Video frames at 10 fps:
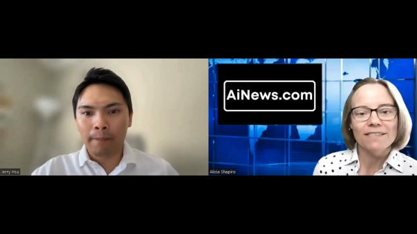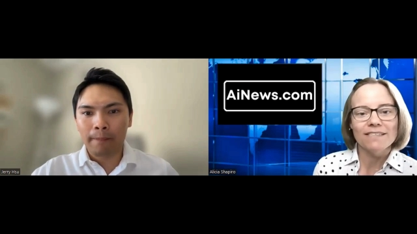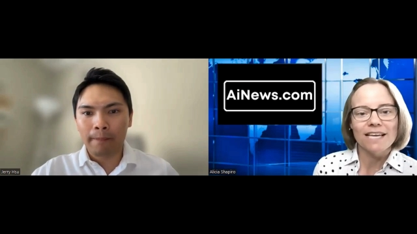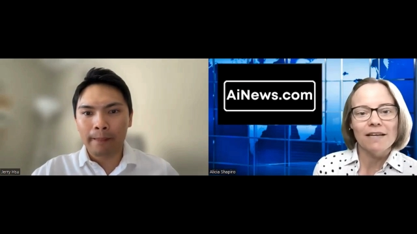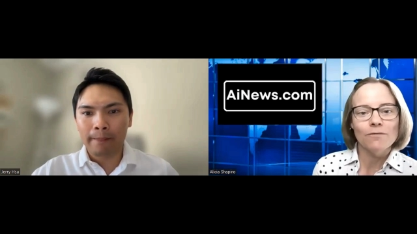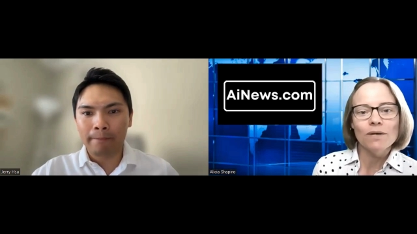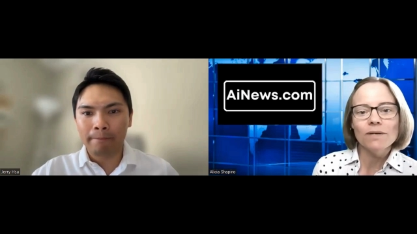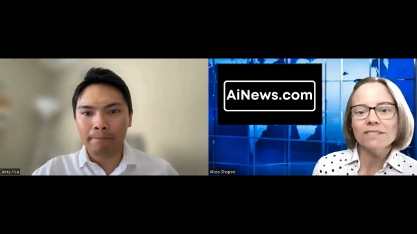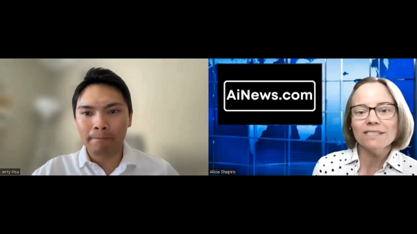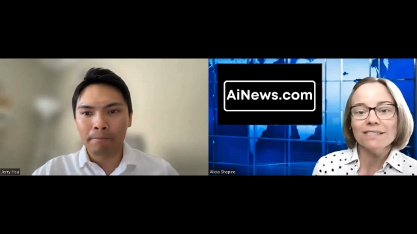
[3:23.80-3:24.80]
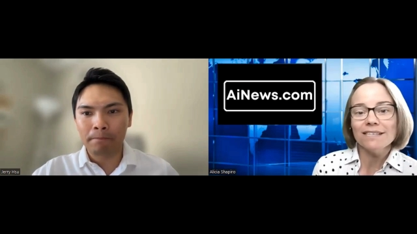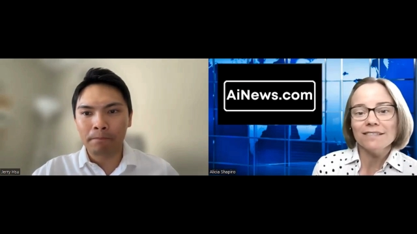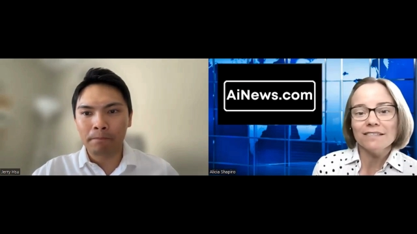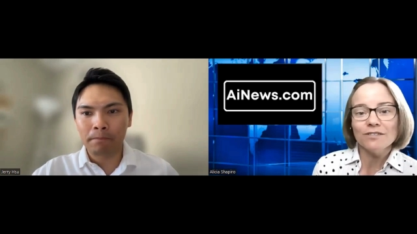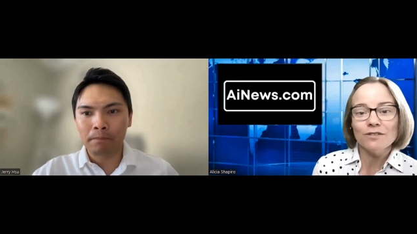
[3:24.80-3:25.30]
Speaker 1: phase, and what
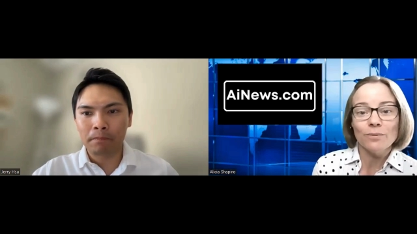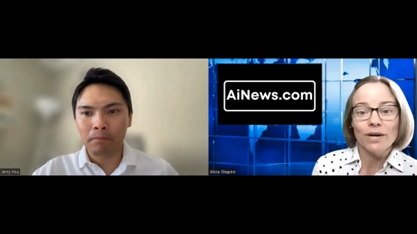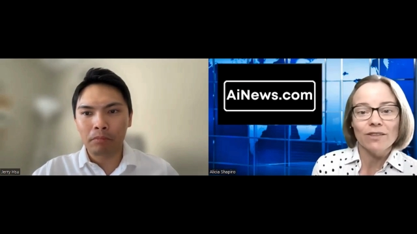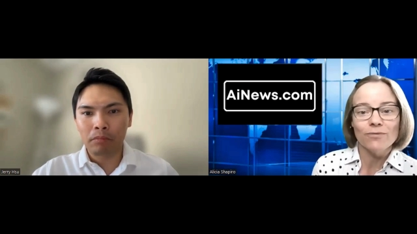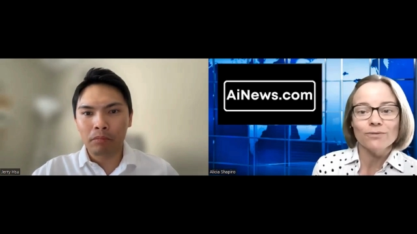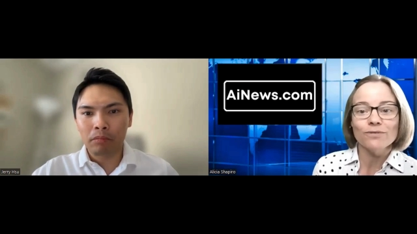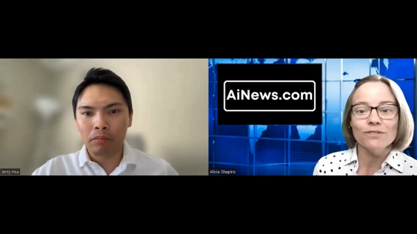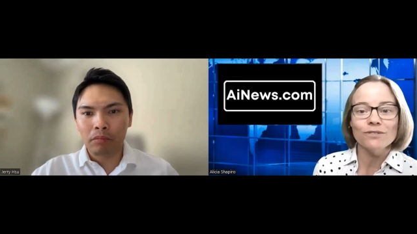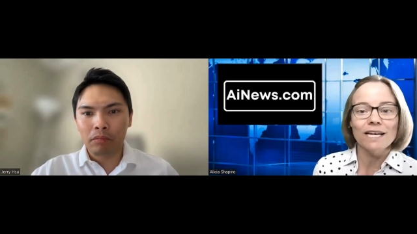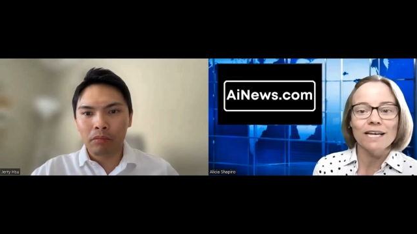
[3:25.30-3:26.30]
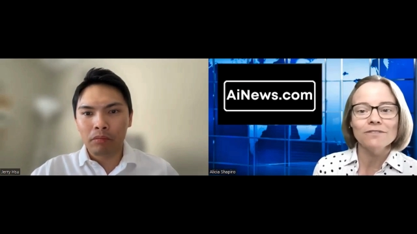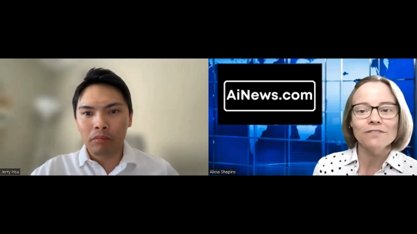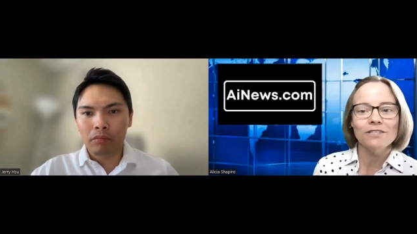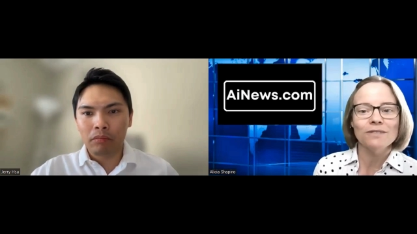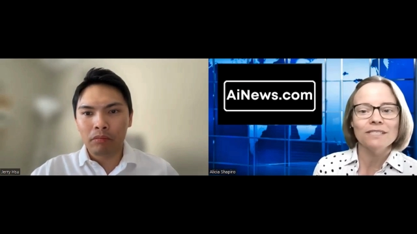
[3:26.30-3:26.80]
successes or breakthroughs stood
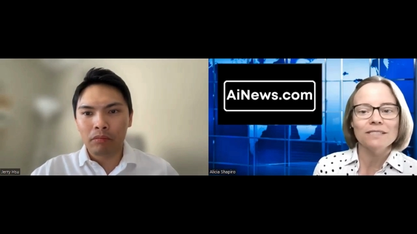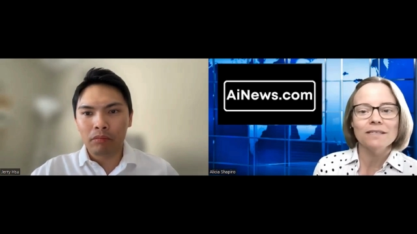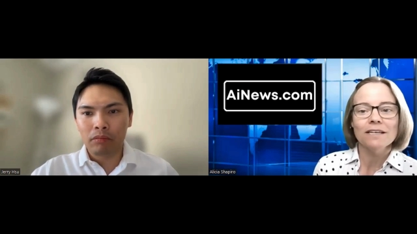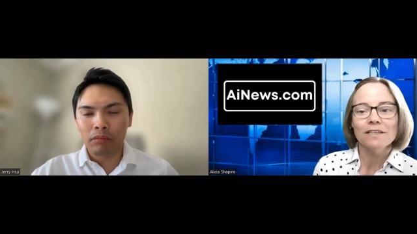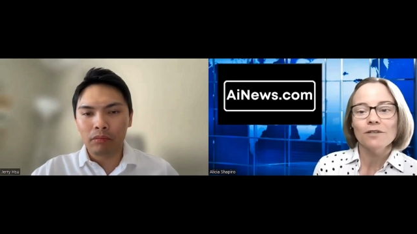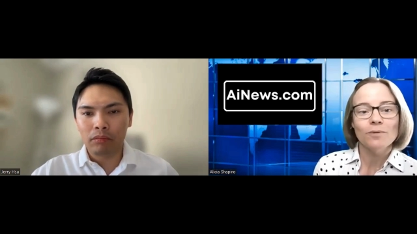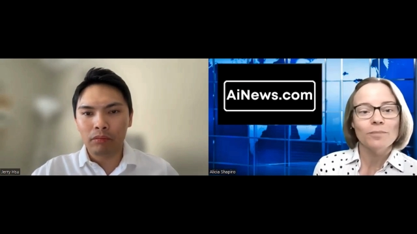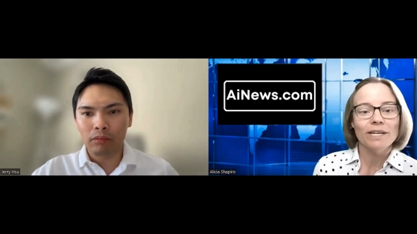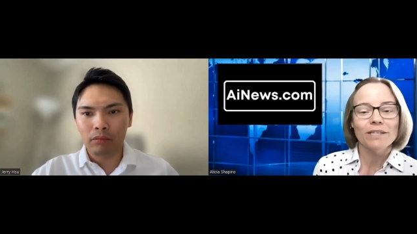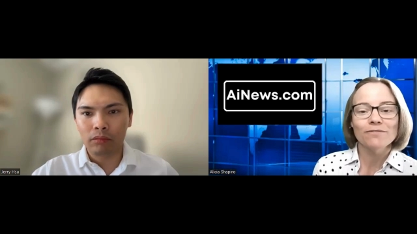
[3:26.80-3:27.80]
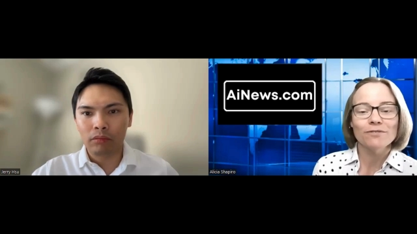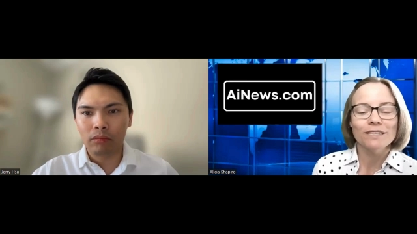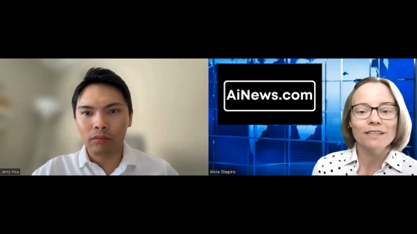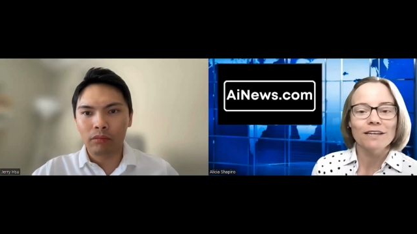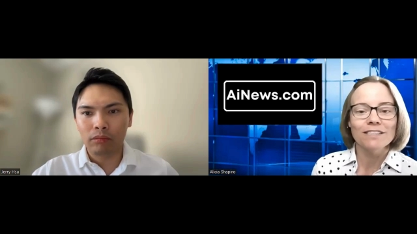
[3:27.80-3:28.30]
out to you as you prepared
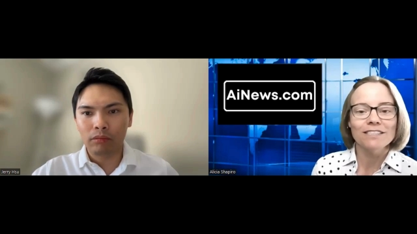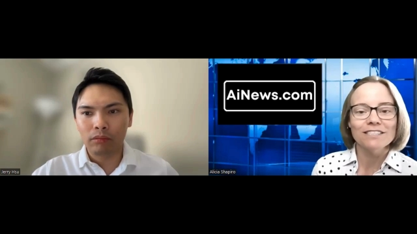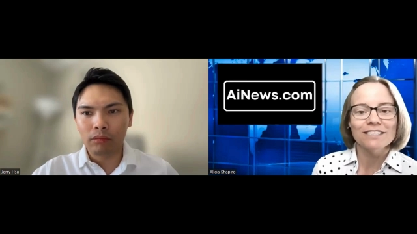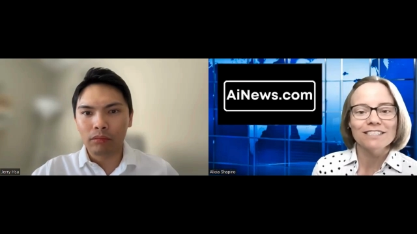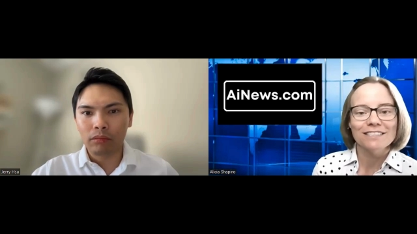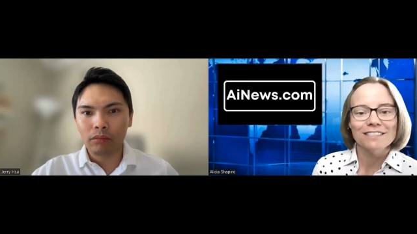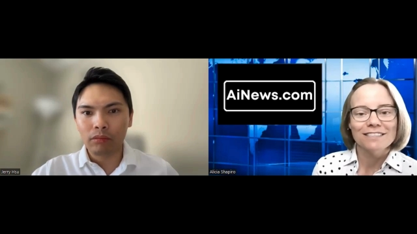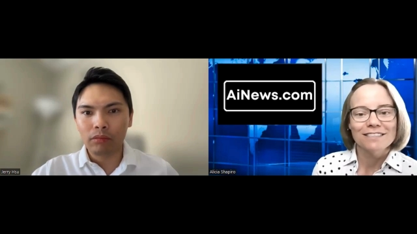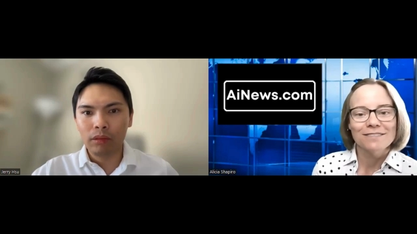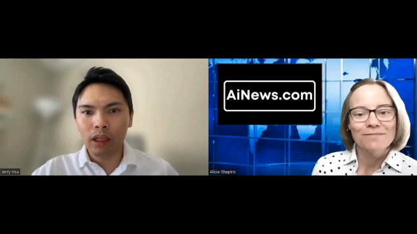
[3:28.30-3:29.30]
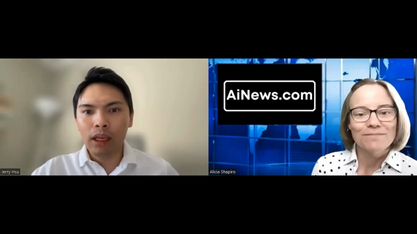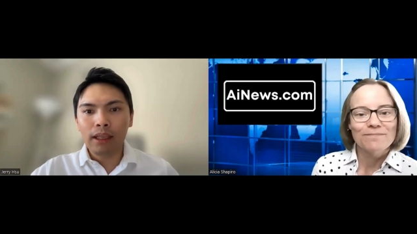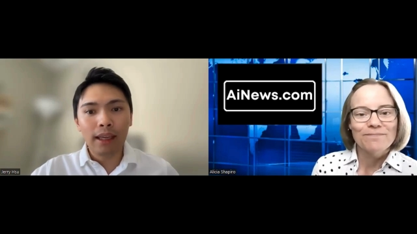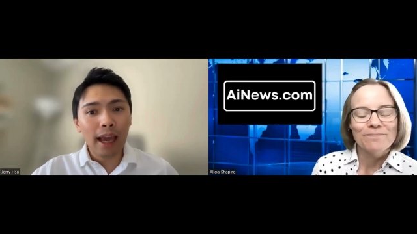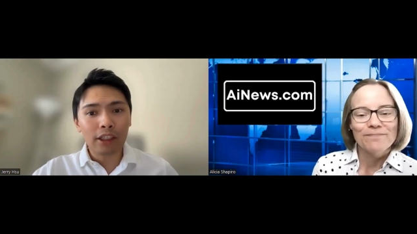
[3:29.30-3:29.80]
for the launch?
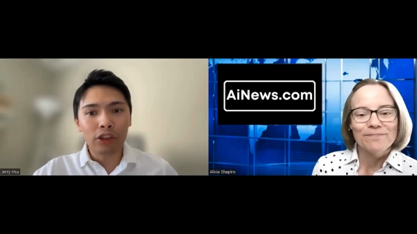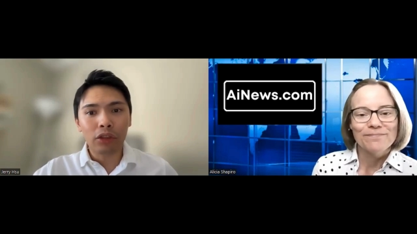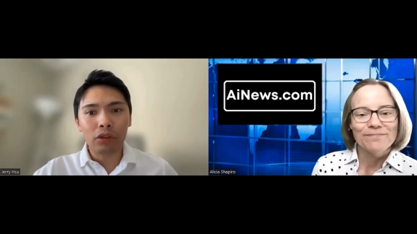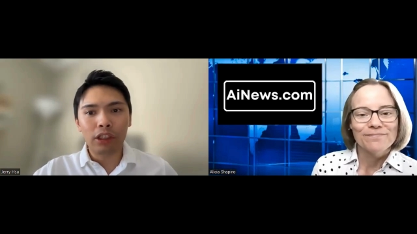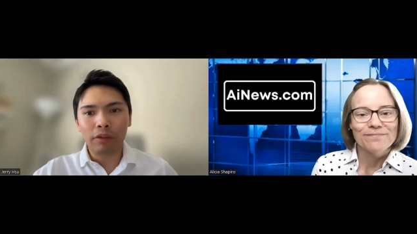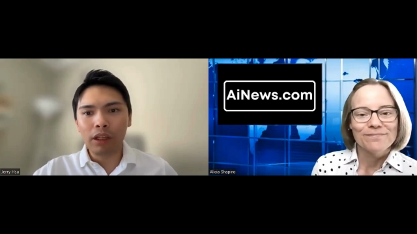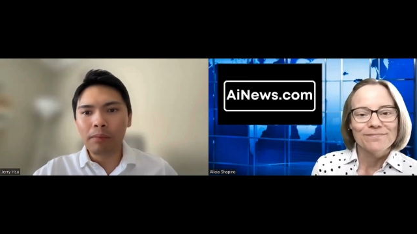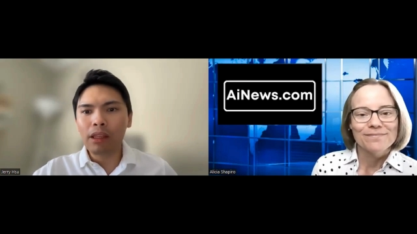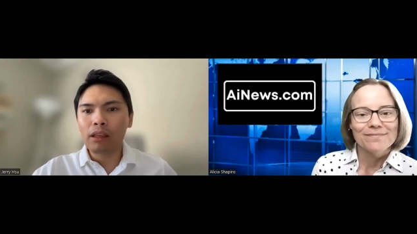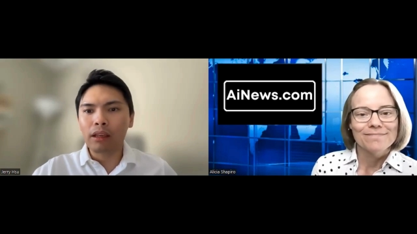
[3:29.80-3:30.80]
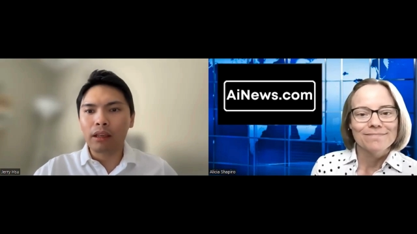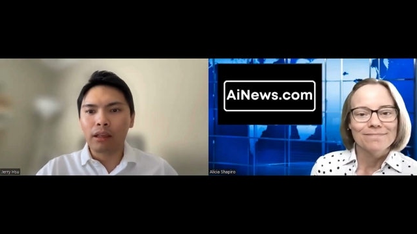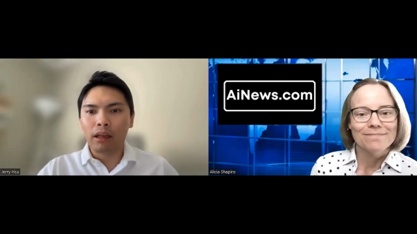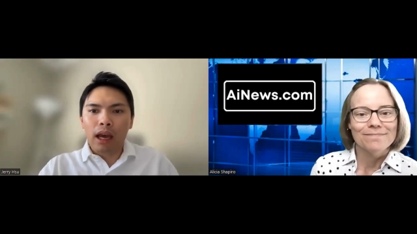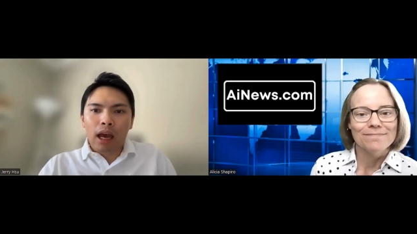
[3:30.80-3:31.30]
Speaker 2: Yeah, so developing the
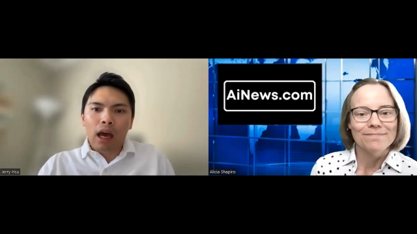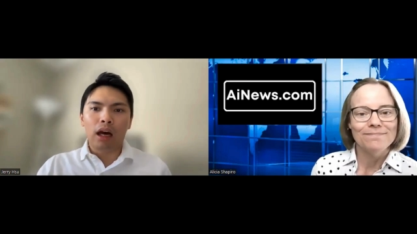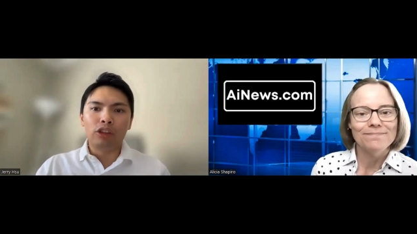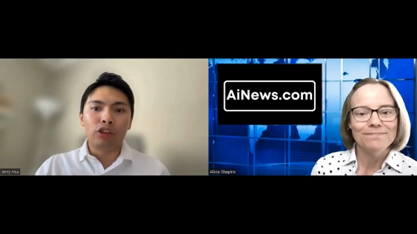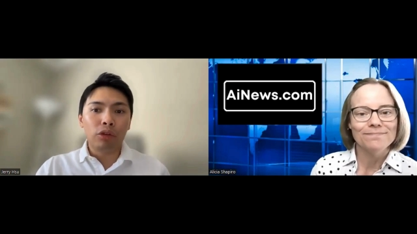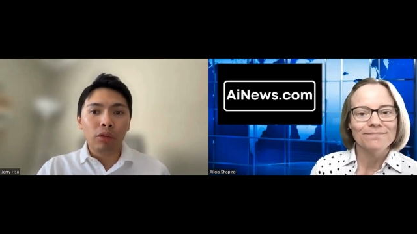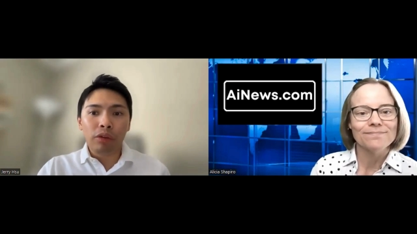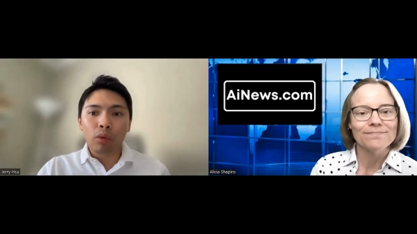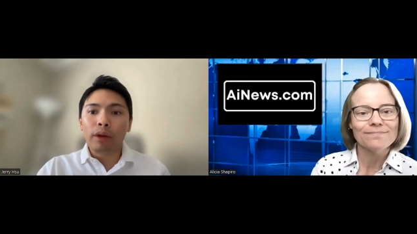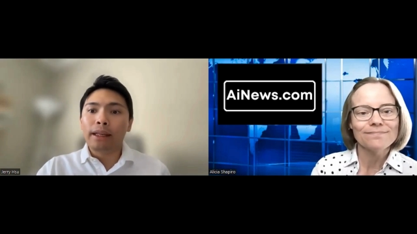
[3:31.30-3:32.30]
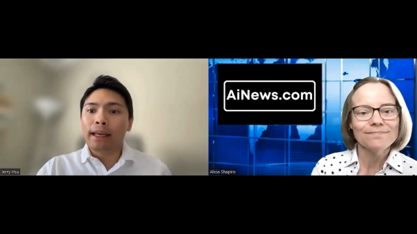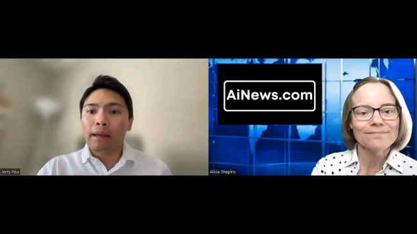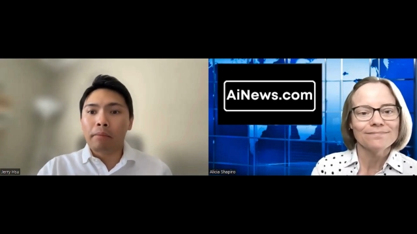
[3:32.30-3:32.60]
Jethro V1 AI